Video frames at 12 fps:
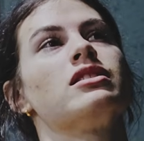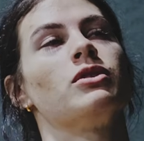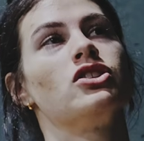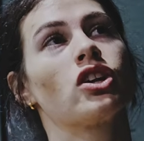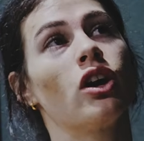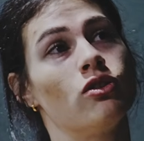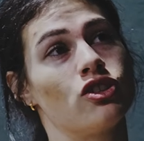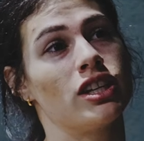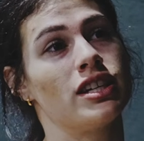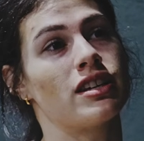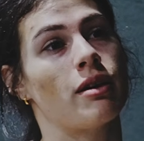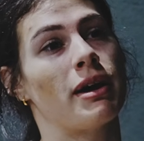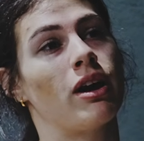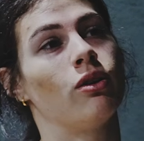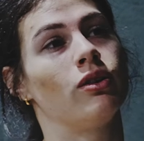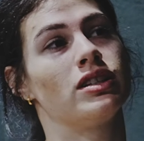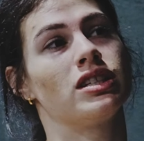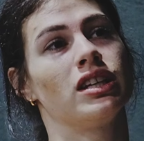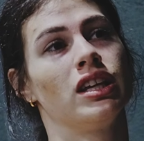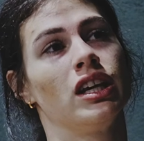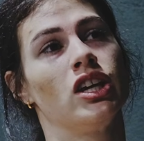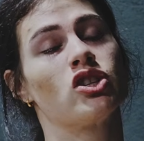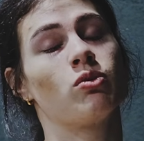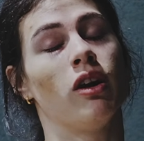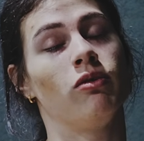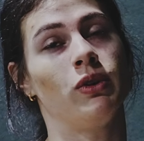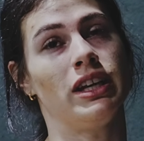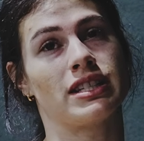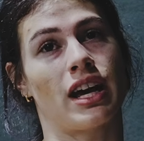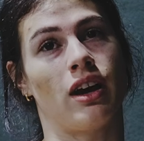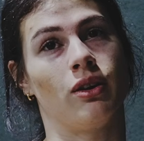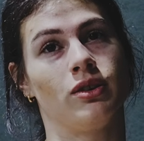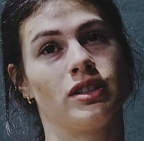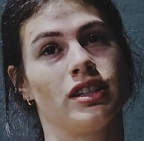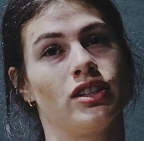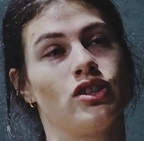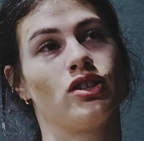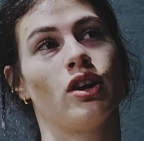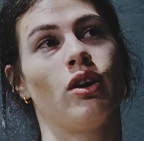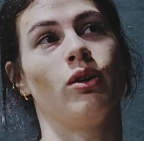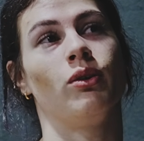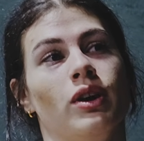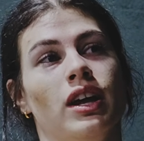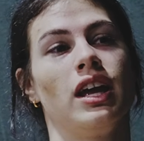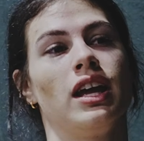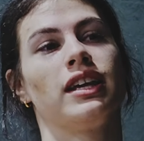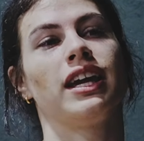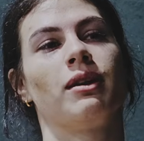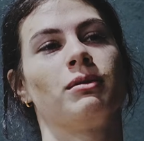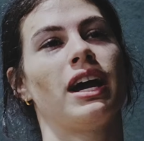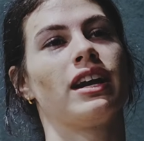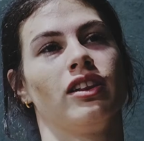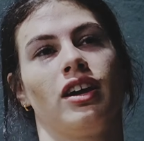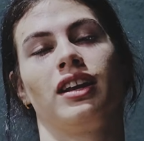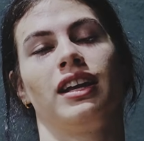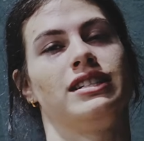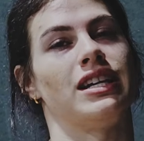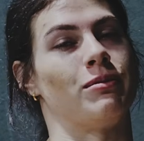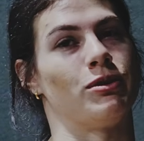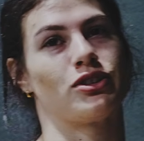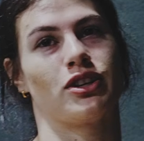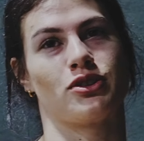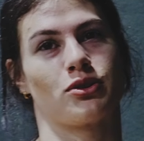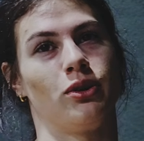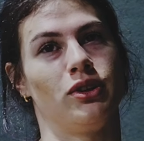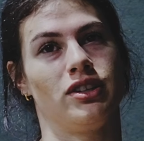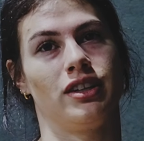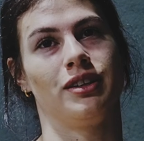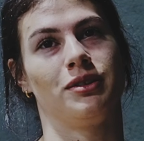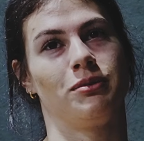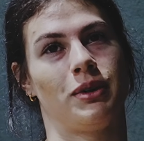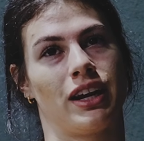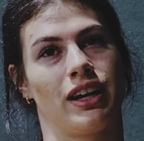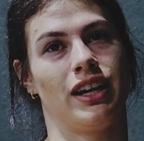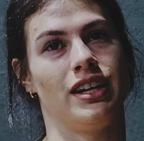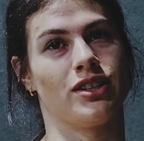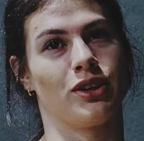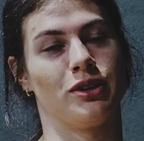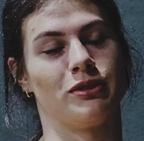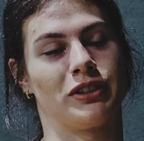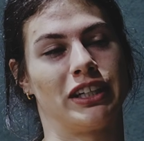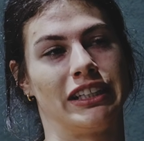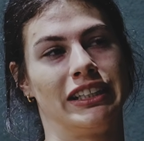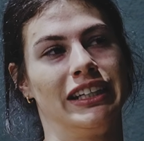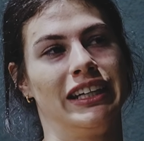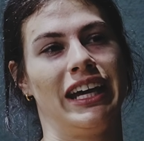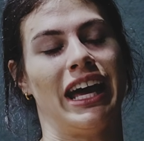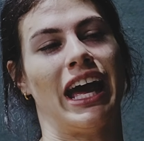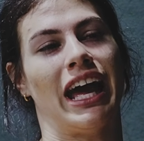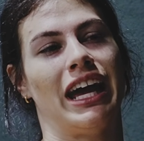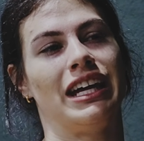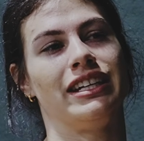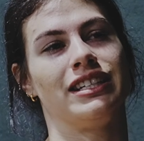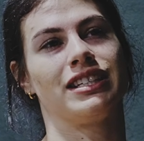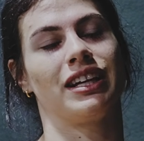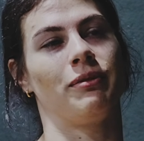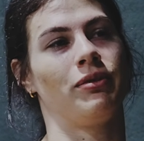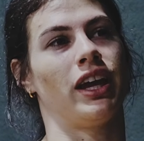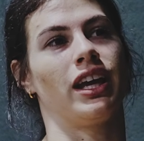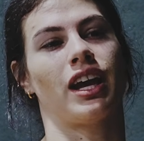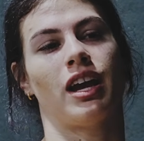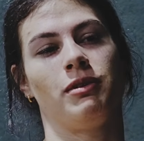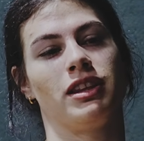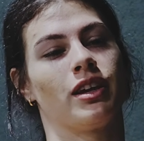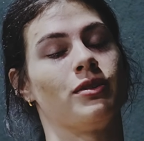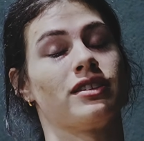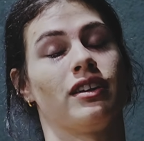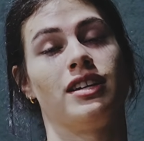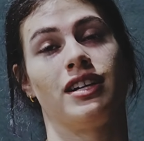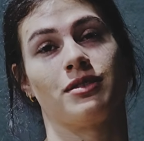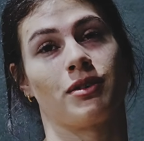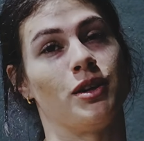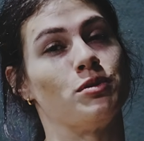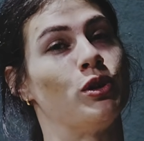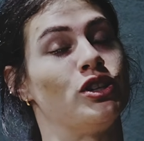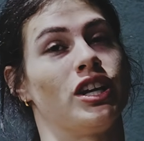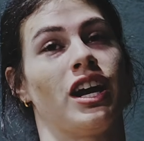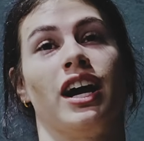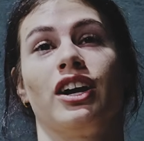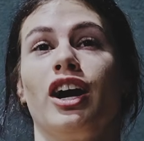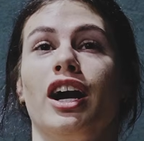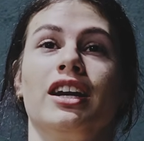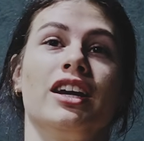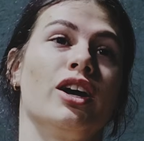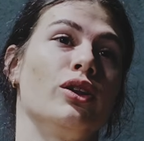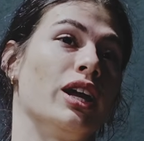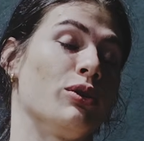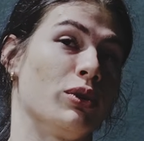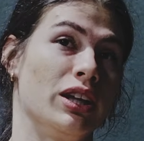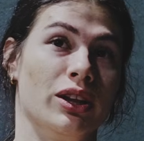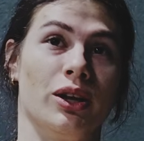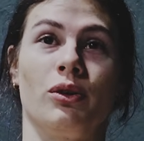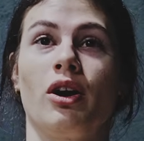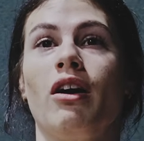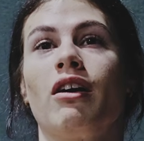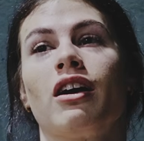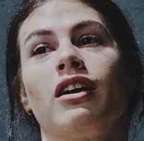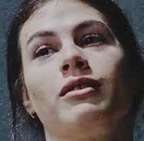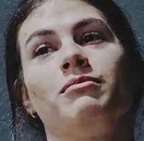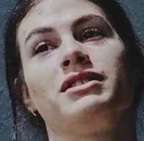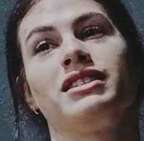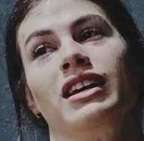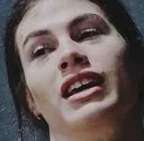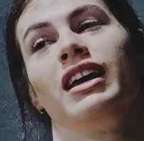switched coaches about 12 weeks out. So Cameron had a lot of like damage control to do when he took over. And like, I mean, there was a lot of days where I was pushing high cardio, like really low carbs.